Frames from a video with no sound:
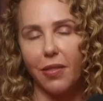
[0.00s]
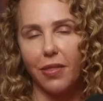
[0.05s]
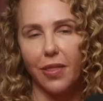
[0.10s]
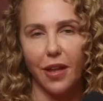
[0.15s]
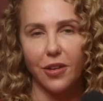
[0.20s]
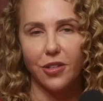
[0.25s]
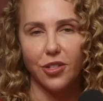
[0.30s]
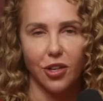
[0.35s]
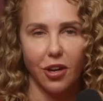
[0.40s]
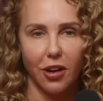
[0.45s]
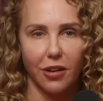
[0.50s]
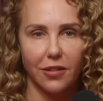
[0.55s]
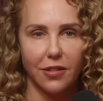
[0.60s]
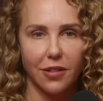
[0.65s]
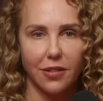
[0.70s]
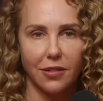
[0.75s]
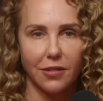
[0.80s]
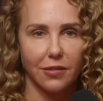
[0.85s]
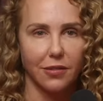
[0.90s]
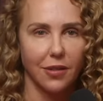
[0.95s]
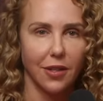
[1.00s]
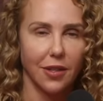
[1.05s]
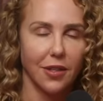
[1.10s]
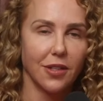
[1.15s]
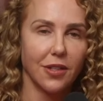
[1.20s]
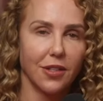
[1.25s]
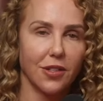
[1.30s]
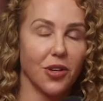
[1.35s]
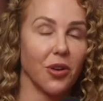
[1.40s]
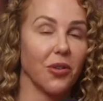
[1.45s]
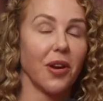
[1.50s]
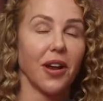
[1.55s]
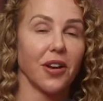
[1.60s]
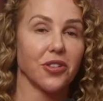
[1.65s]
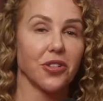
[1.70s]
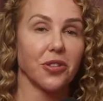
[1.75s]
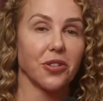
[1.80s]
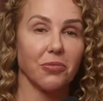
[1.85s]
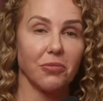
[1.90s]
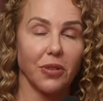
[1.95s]
that shocked and don't
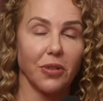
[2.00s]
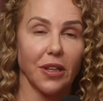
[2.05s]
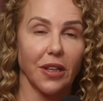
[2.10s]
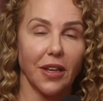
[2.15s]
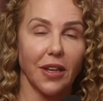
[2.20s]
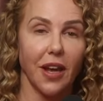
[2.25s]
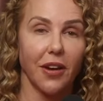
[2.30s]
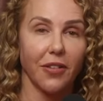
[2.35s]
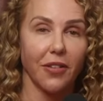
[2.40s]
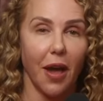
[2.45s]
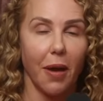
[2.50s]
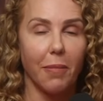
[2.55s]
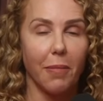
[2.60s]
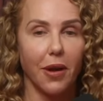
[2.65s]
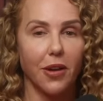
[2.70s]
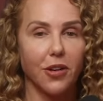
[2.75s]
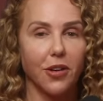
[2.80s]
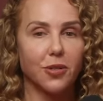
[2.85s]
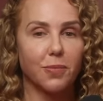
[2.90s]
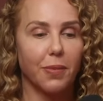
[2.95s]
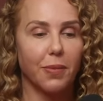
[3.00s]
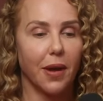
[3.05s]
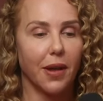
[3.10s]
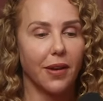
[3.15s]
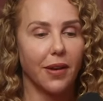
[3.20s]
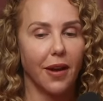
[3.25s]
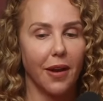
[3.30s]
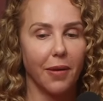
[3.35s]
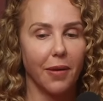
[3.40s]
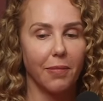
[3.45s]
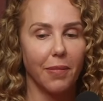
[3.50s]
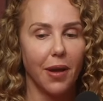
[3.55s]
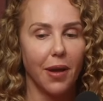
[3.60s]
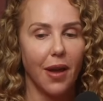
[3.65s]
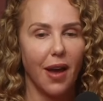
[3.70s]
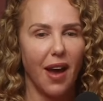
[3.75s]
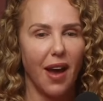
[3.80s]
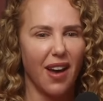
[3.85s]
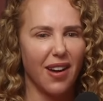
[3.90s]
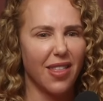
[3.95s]
actually really care that much. But um,
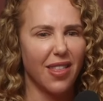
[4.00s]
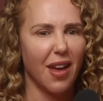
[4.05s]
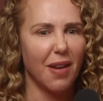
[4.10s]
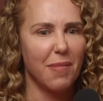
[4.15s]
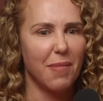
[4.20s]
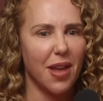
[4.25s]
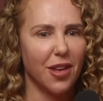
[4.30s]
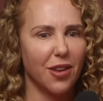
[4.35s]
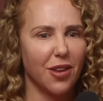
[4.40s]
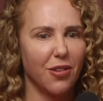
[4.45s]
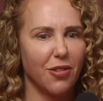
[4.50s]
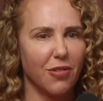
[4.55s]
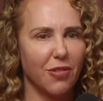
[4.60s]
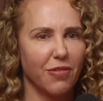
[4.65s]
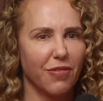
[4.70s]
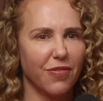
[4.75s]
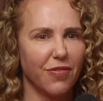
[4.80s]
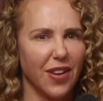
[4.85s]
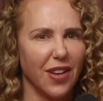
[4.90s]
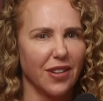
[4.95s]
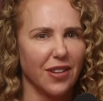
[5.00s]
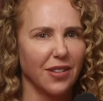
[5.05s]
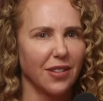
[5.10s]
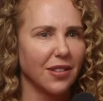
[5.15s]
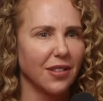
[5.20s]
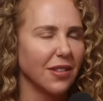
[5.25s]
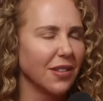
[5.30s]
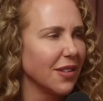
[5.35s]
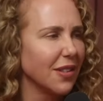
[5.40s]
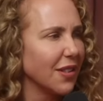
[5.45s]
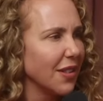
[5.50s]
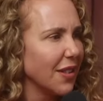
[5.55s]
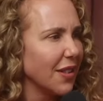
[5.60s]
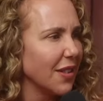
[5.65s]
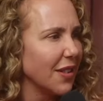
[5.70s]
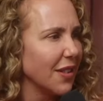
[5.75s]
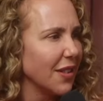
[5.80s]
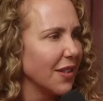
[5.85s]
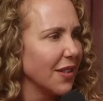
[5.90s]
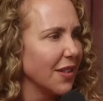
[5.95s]
how did that make you feel?
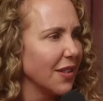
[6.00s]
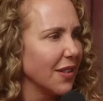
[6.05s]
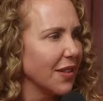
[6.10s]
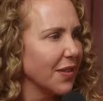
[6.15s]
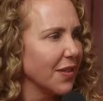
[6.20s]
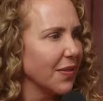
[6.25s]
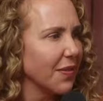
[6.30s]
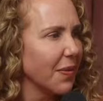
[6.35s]
A little bit